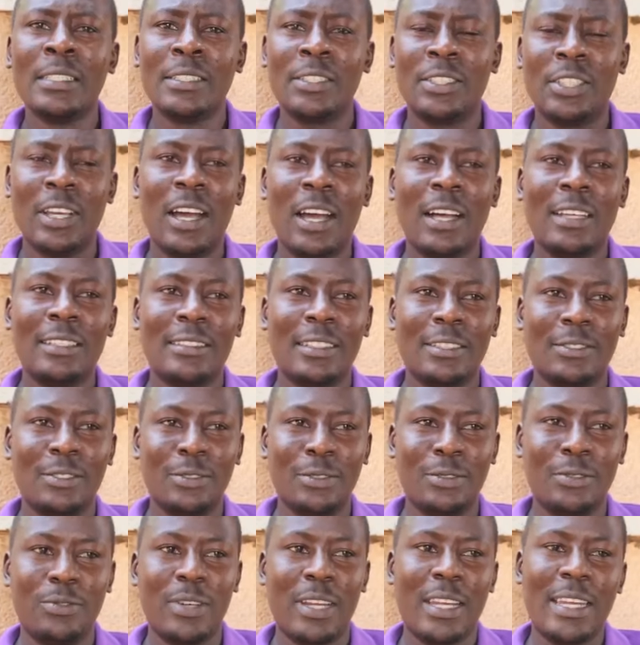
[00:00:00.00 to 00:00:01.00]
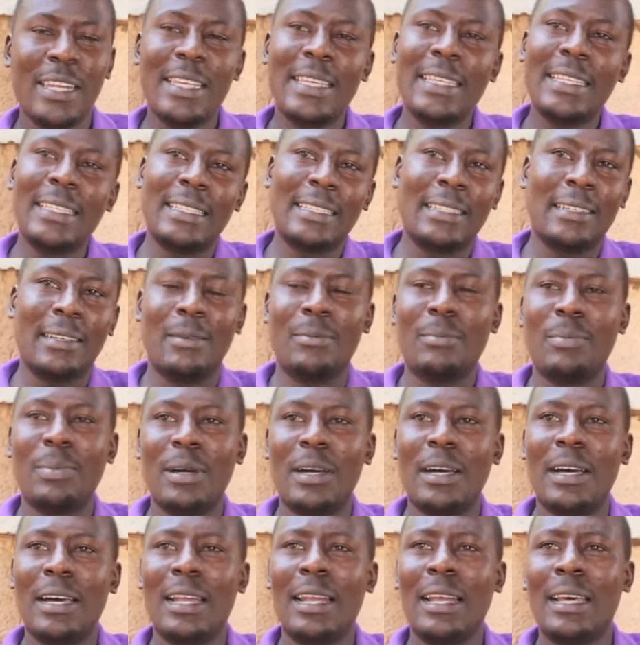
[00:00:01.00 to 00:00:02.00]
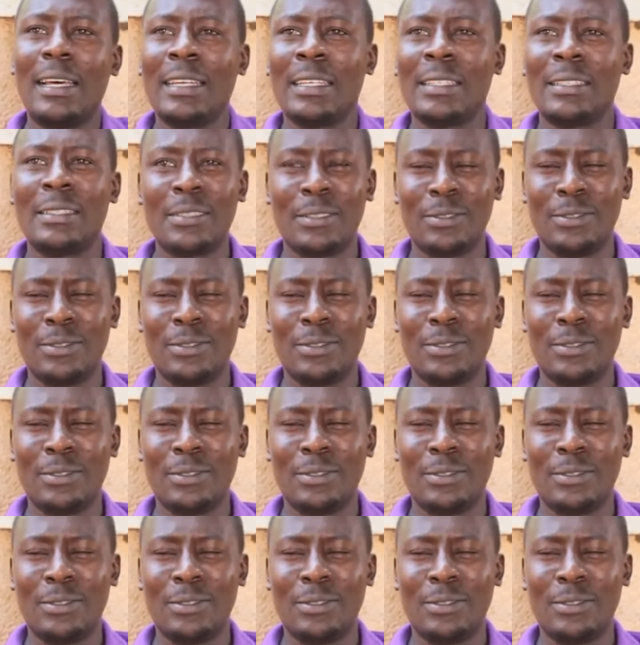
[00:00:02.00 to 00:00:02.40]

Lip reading: She has a children here in Kampala.